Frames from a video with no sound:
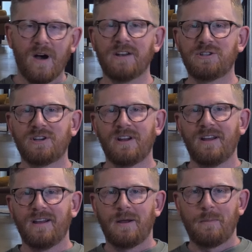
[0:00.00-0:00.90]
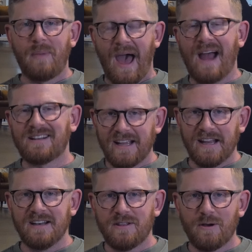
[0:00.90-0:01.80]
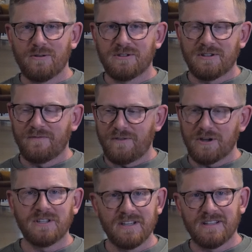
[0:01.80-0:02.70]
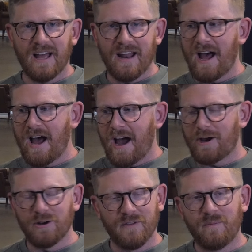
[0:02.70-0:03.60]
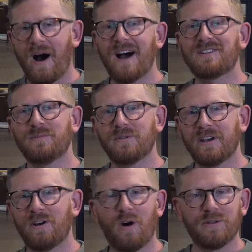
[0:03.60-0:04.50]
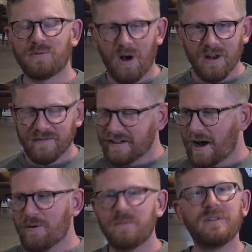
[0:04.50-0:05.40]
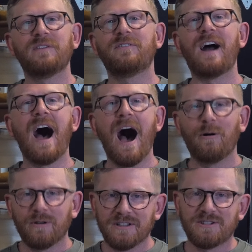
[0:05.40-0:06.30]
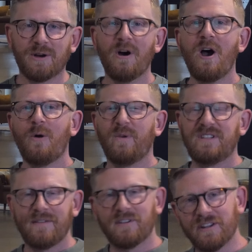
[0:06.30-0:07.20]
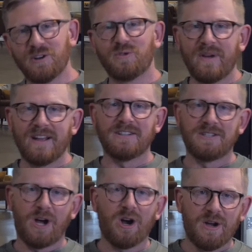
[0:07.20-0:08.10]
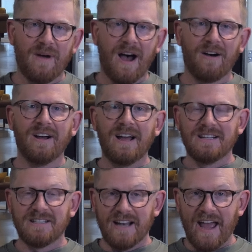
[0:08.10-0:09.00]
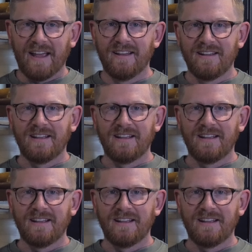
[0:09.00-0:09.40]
much packed into those verses that I couldn't have possibly gone through all of it. I would have been there for hours. So we saved a little bit to talk about today.